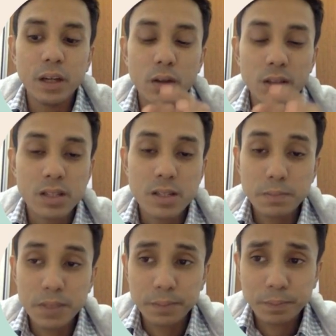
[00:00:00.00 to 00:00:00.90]

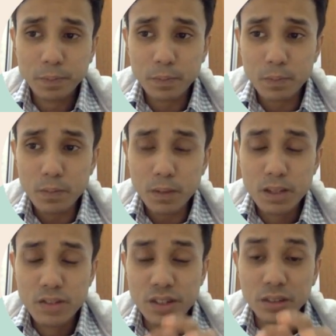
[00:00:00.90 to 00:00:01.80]
autism
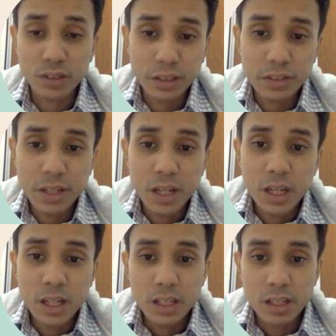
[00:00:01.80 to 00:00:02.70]
children,
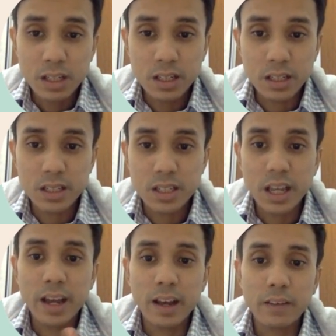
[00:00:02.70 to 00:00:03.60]
it
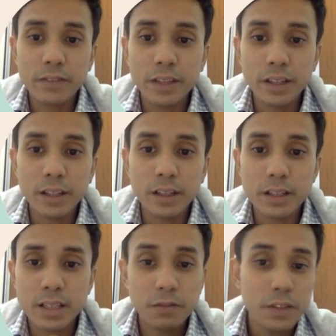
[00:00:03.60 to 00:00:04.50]
have the
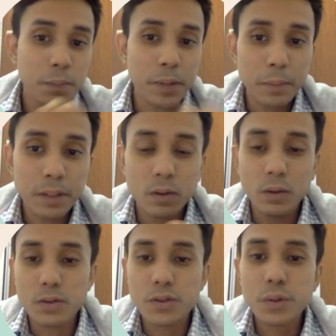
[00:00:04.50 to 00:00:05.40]
severe impairment,
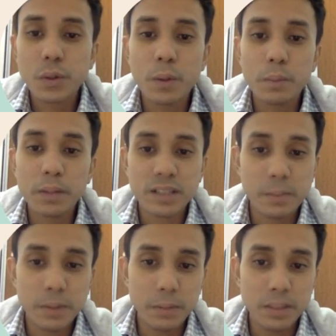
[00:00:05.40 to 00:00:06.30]
also complex
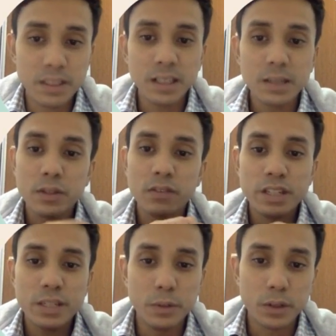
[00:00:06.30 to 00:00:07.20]
impairments in terms of
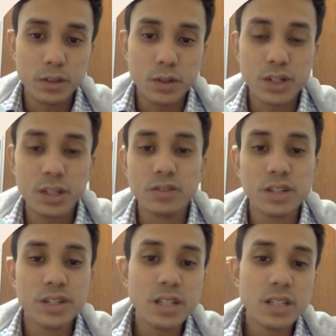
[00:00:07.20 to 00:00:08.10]
reciprocal social
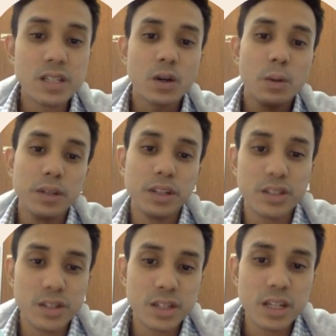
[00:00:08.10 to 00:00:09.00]
interactions,
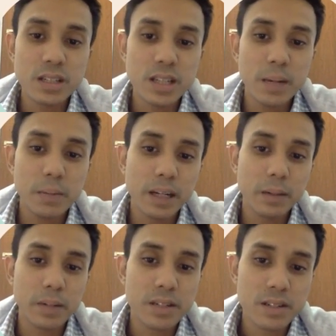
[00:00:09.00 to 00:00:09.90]
communication skills, and by the
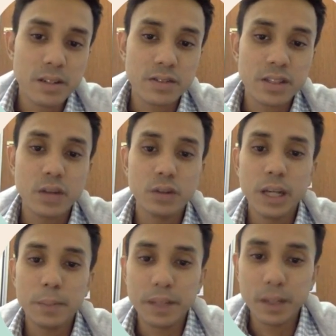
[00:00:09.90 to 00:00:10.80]
presence of
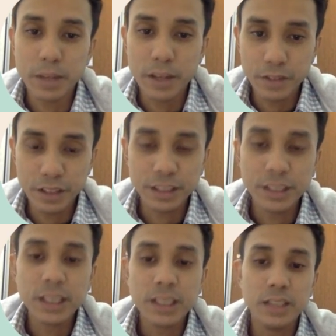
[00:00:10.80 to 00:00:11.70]
stereotypical behavior,
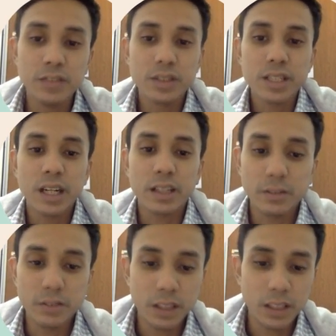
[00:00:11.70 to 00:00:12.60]
interests, and
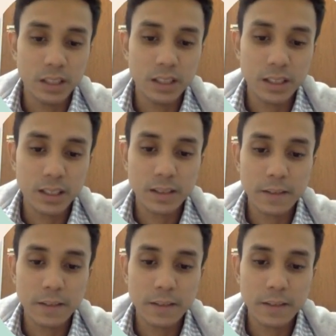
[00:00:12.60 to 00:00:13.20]
activities.